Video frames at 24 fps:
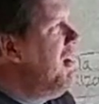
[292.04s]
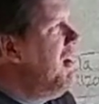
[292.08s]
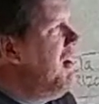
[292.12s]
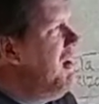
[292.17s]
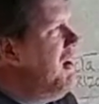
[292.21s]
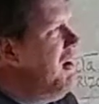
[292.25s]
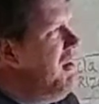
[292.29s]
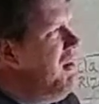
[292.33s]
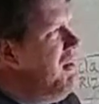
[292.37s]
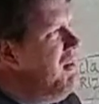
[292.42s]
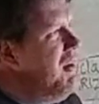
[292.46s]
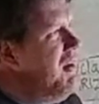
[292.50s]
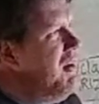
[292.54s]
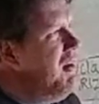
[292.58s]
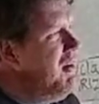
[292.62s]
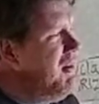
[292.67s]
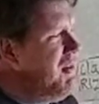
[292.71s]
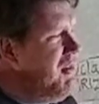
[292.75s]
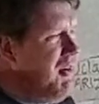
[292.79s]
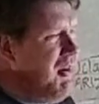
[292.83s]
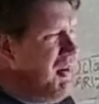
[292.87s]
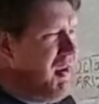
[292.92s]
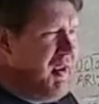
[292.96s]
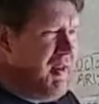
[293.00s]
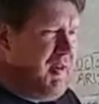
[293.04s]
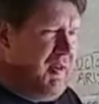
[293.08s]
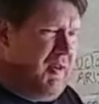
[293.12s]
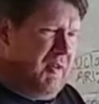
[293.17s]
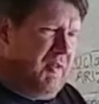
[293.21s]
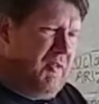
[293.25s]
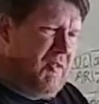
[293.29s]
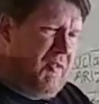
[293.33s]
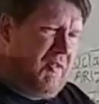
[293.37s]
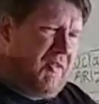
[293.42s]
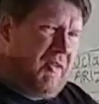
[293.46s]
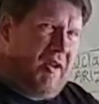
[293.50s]
uh, and then at the end,
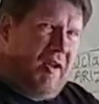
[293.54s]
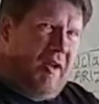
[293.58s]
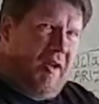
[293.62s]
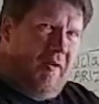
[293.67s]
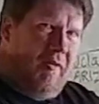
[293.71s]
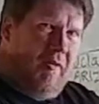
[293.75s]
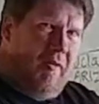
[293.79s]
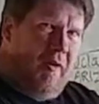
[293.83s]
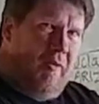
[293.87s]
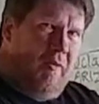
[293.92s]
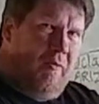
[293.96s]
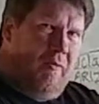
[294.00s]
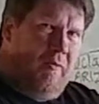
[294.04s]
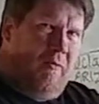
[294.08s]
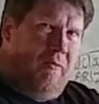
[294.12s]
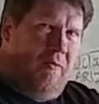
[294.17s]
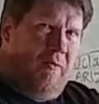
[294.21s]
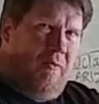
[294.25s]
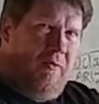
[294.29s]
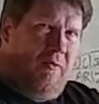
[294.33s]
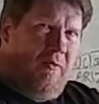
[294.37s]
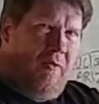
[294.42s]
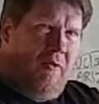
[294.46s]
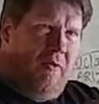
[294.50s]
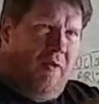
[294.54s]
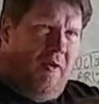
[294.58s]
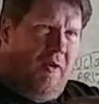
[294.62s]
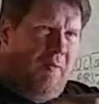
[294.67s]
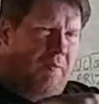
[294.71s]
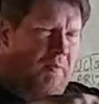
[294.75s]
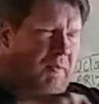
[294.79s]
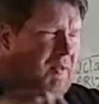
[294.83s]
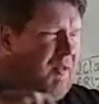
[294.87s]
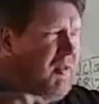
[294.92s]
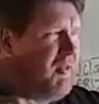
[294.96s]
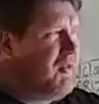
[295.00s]
it just kind of went
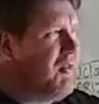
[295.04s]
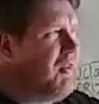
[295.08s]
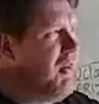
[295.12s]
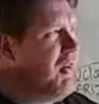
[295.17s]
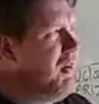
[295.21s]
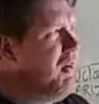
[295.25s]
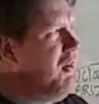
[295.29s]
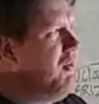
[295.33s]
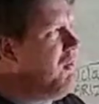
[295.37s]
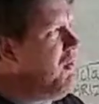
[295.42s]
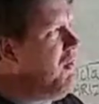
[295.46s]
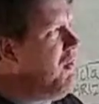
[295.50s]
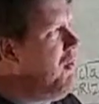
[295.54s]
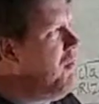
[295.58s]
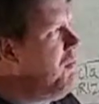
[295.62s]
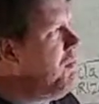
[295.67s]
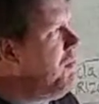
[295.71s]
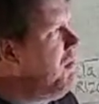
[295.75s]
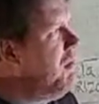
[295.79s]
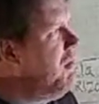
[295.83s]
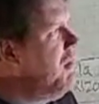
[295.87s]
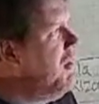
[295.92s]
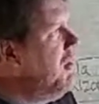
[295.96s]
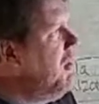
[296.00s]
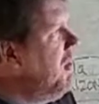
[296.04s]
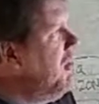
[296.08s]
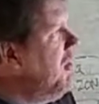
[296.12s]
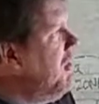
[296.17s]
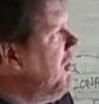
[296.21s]
whoop, just like I was hoping.